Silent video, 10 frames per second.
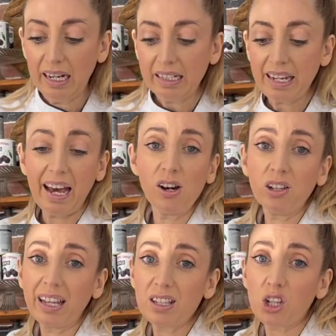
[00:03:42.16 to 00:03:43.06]
Now
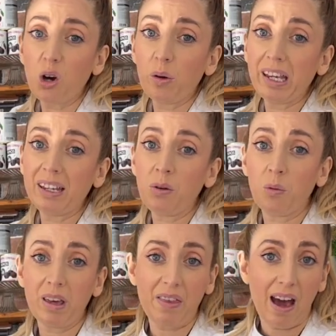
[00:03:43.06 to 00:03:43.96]
let's go in
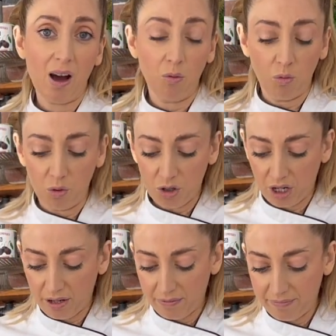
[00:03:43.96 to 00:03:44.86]
with our water.